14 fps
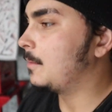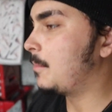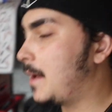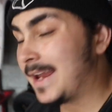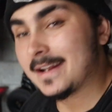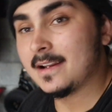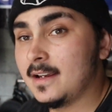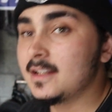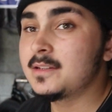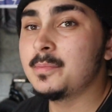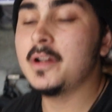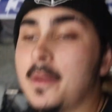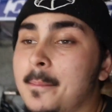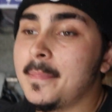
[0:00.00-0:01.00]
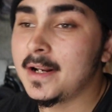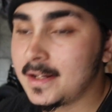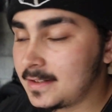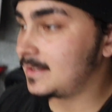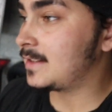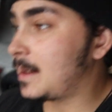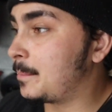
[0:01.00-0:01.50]
Man, it's been a
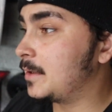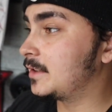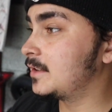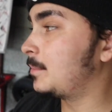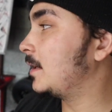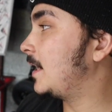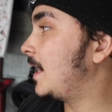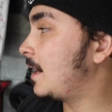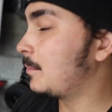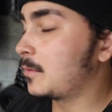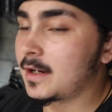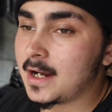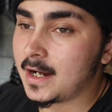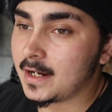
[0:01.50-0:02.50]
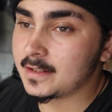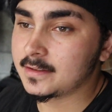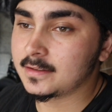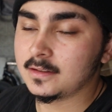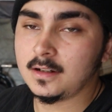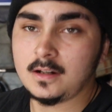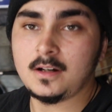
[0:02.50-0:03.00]
minute since I picked up the camera
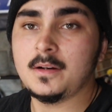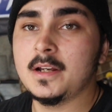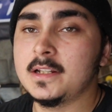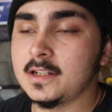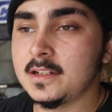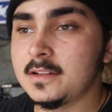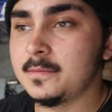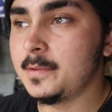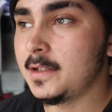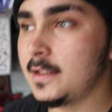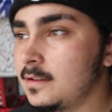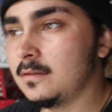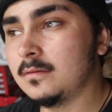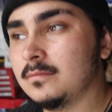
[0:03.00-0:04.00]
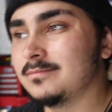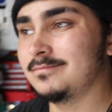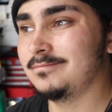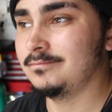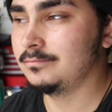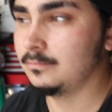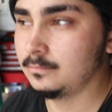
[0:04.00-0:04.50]
guys. Uh, it's, it's been
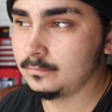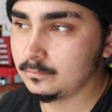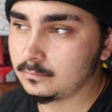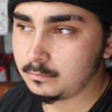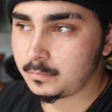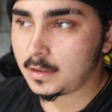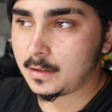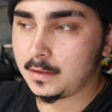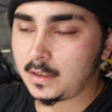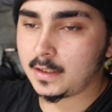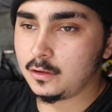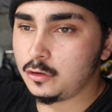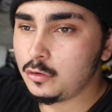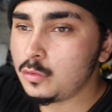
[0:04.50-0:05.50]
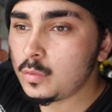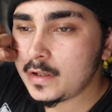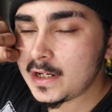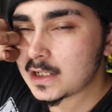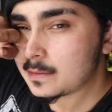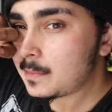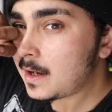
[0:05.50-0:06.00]
probably like two
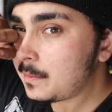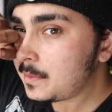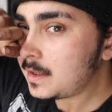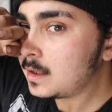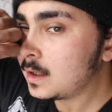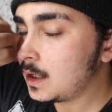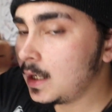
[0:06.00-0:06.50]
weeks maybe.